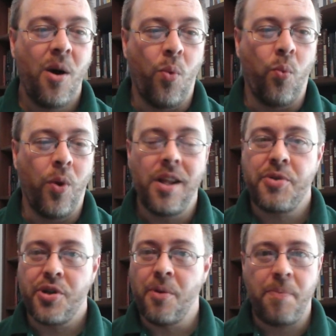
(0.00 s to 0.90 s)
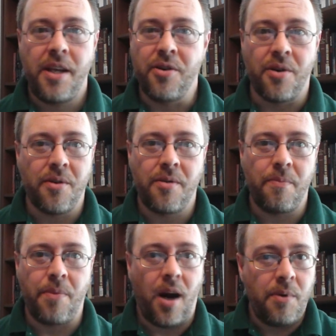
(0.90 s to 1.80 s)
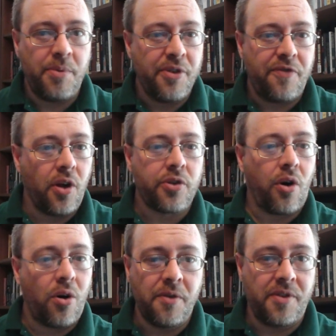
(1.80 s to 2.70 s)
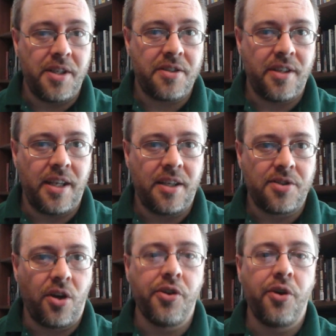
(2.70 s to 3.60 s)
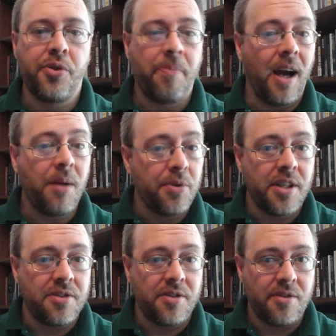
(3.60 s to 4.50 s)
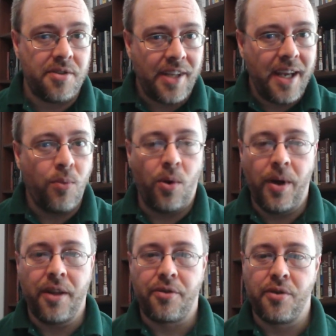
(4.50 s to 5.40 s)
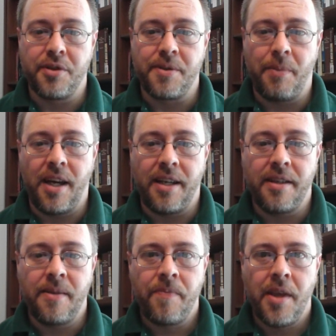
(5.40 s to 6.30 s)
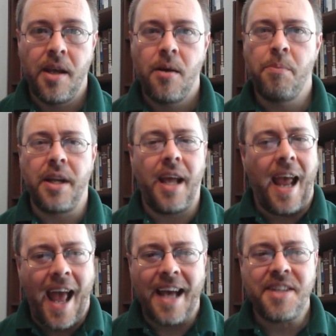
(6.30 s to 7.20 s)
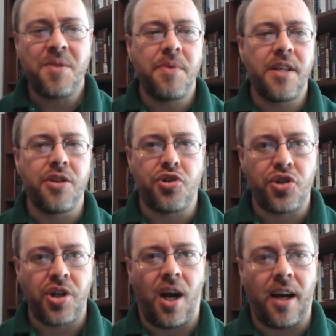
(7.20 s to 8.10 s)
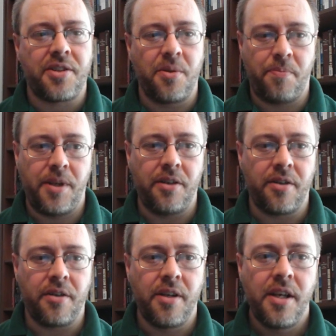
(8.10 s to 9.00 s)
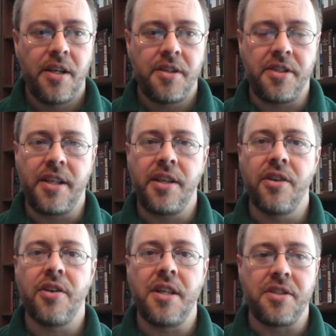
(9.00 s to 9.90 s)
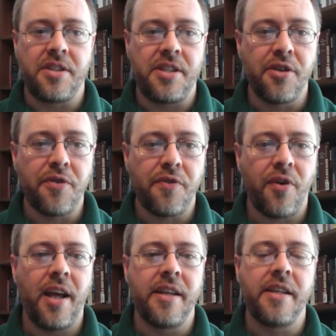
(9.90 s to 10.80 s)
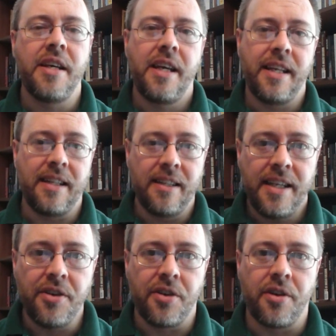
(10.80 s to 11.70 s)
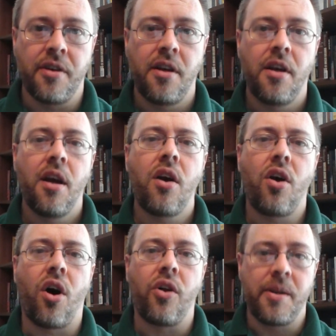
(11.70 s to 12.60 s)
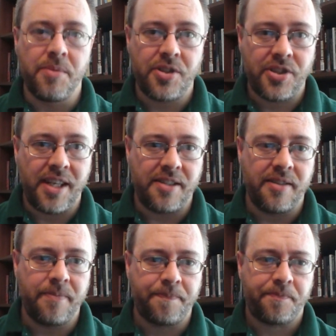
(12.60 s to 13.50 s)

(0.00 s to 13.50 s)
Well, I'm sure Peter probably felt all of these things, although the Bible doesn't say what went through his mind. But it had to be a shock to Peter to hear his dear friend and leader call him Satan.